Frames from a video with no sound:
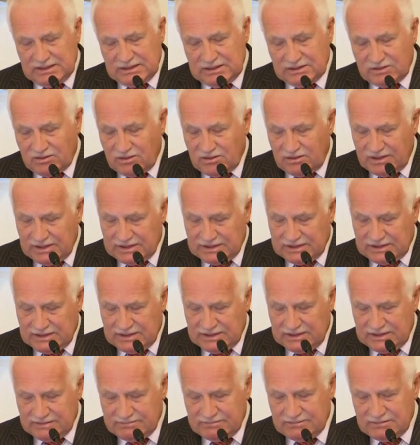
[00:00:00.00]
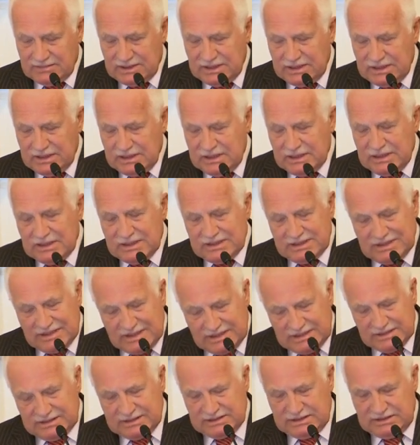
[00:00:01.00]
it correctly,
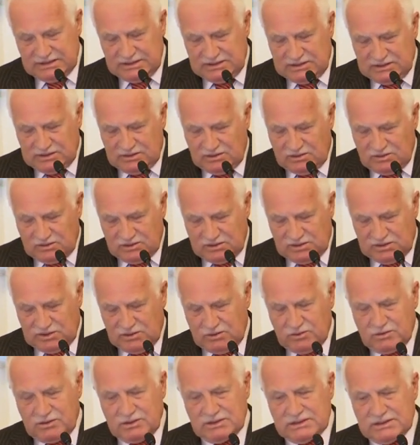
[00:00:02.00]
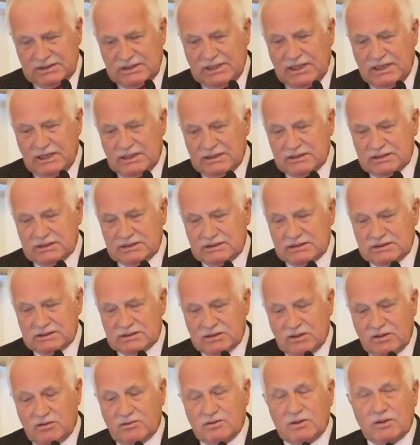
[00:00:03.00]
this is also the stance
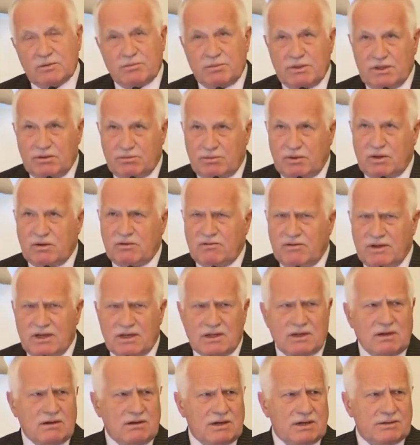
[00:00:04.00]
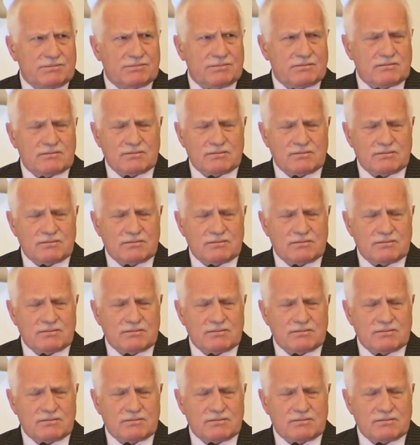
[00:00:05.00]
of the people of Hungary.